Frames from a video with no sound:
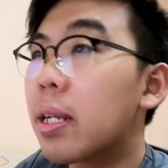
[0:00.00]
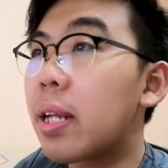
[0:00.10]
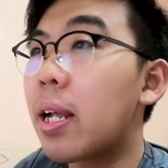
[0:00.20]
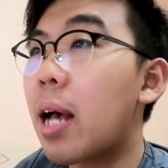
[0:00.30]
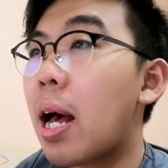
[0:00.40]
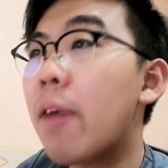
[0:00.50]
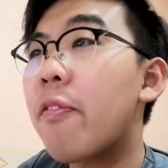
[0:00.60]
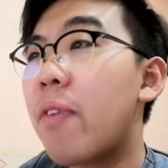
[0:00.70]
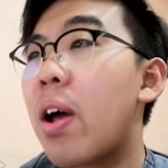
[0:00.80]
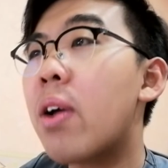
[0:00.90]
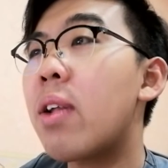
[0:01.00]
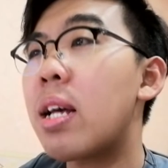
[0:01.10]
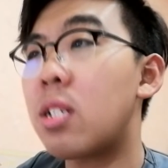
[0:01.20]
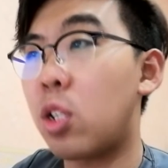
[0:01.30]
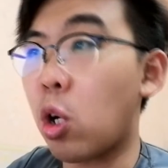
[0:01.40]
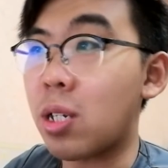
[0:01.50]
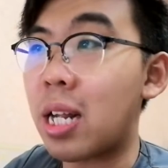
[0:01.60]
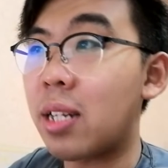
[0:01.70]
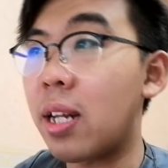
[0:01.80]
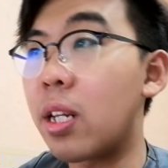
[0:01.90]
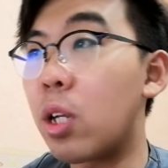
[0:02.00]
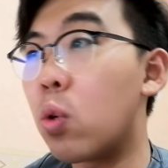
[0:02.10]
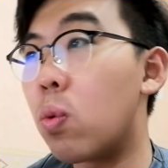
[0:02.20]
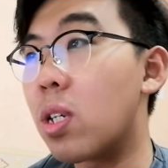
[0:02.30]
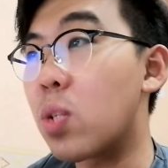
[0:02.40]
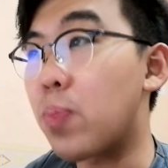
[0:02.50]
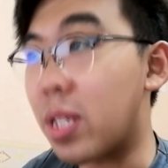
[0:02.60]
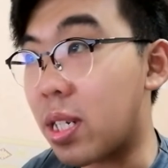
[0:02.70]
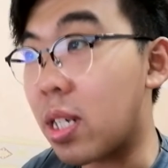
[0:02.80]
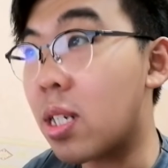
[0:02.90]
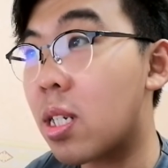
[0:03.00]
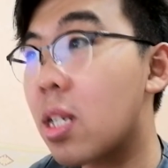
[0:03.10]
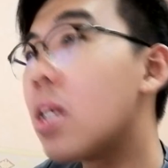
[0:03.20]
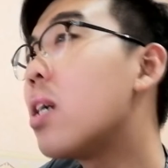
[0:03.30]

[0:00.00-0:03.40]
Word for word: They are far less docile than New World species,